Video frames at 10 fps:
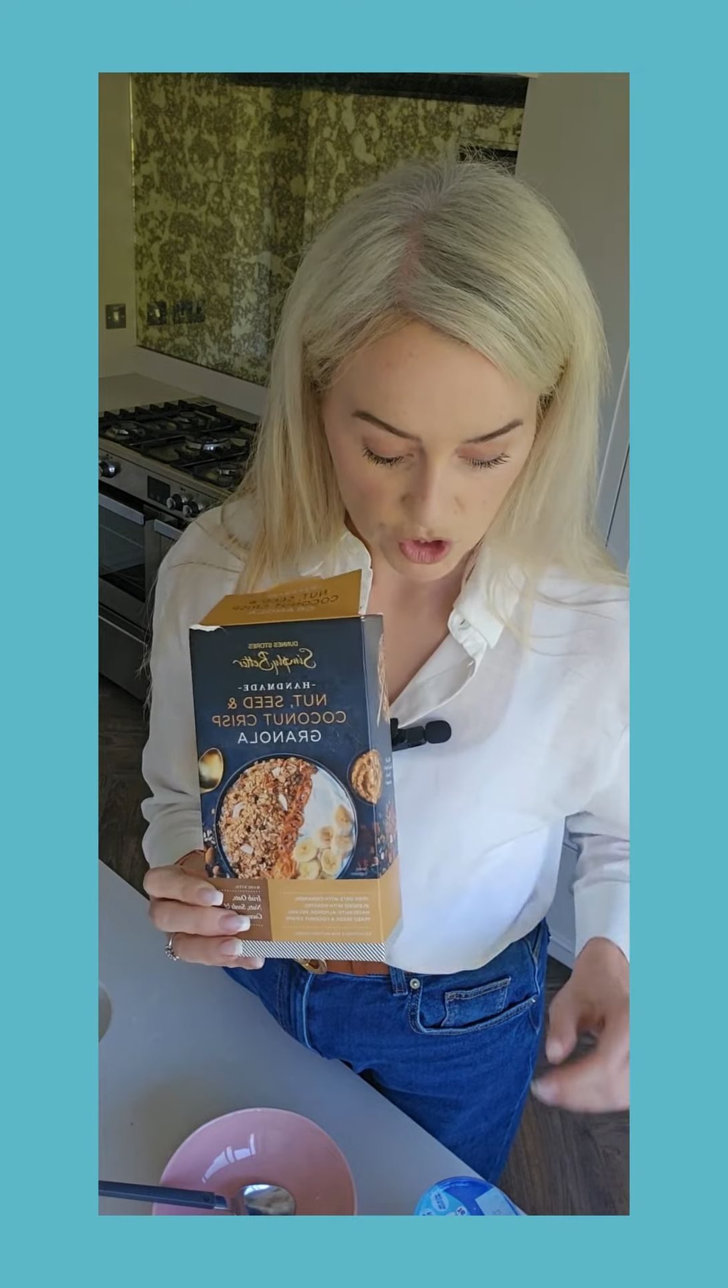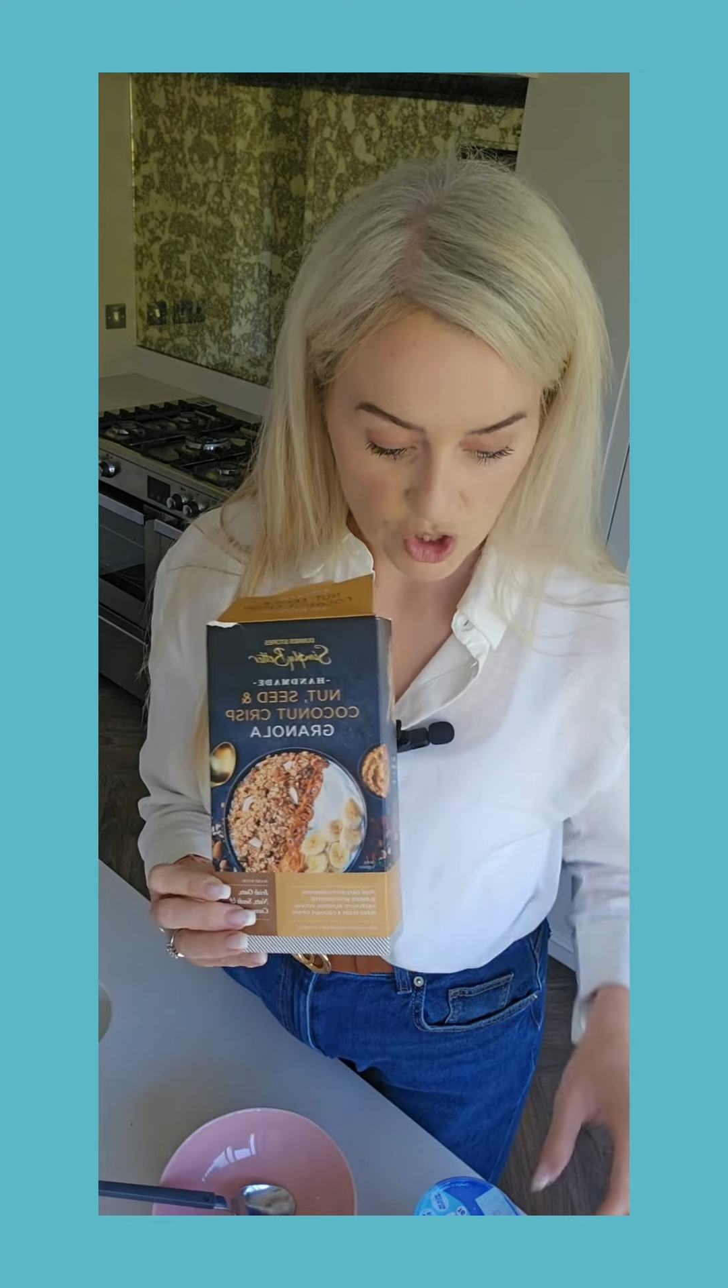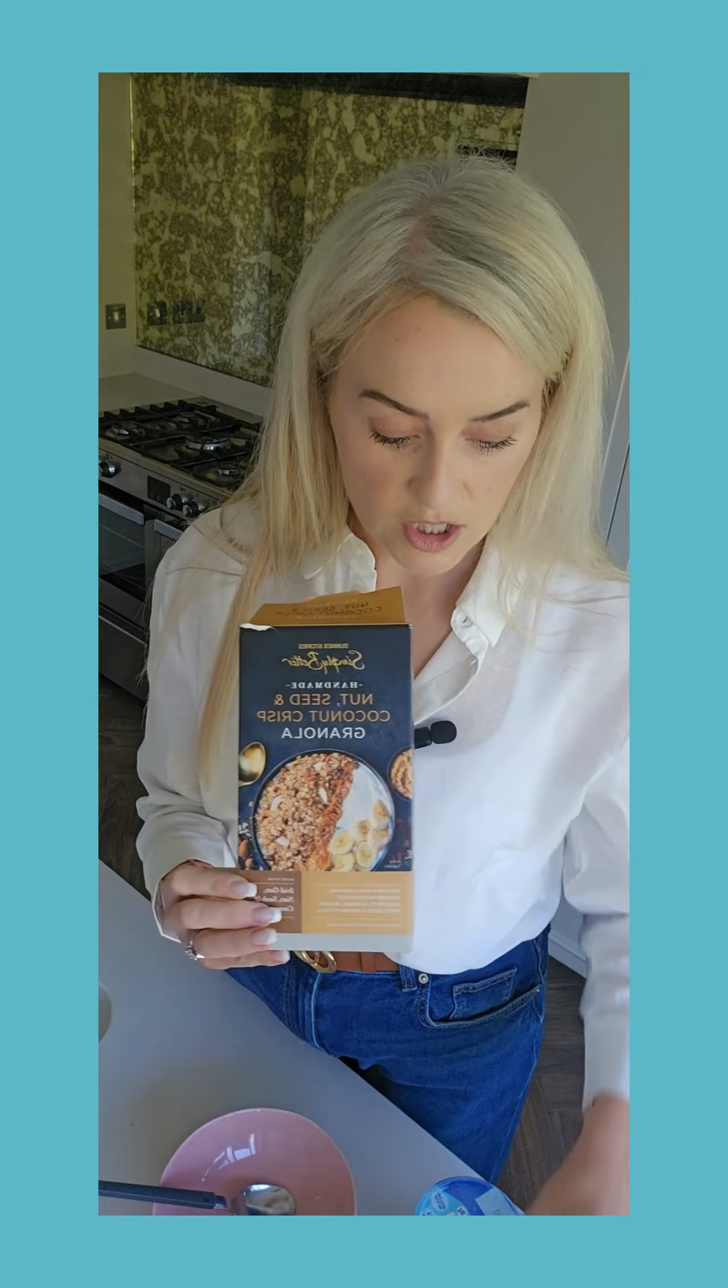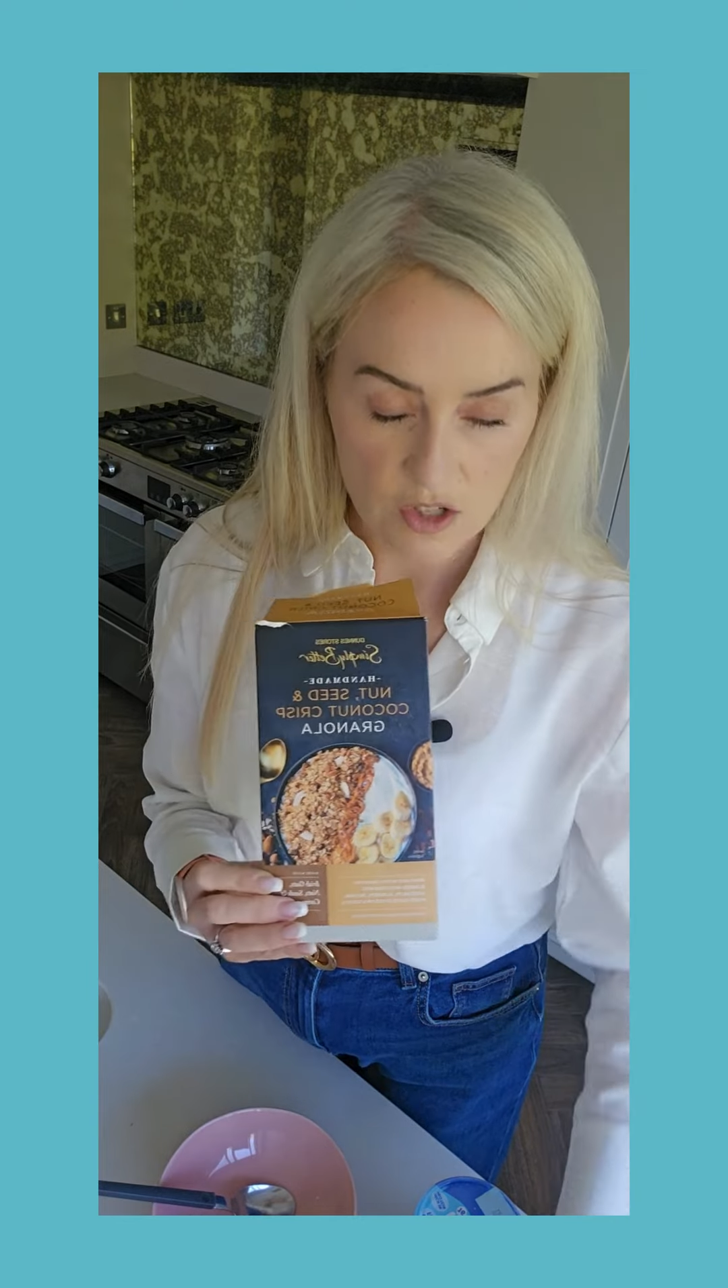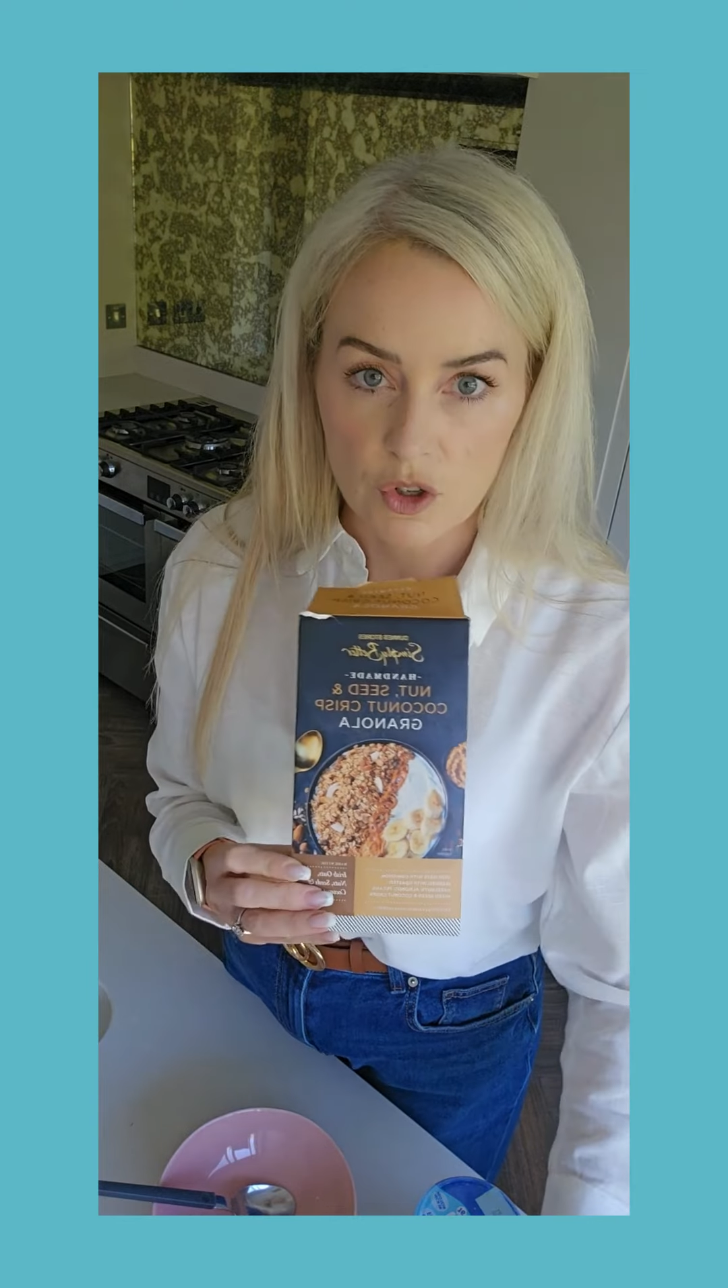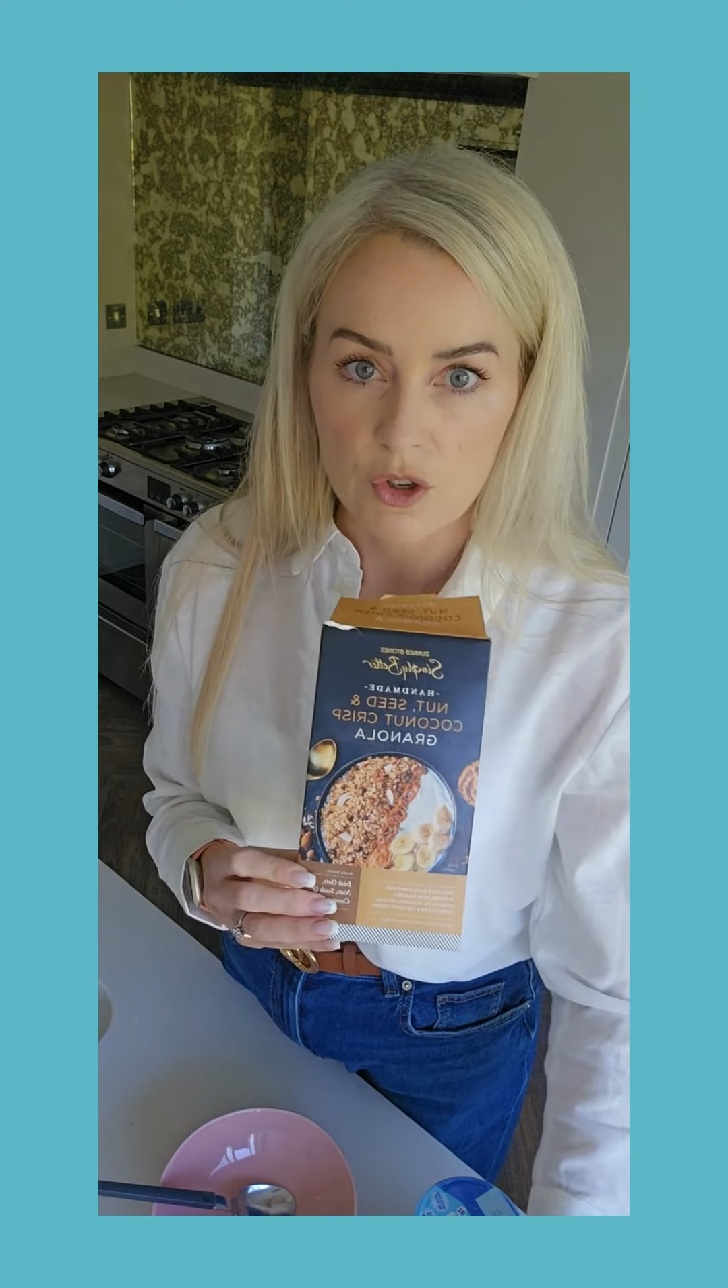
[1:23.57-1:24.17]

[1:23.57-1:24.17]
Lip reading: suggest if you're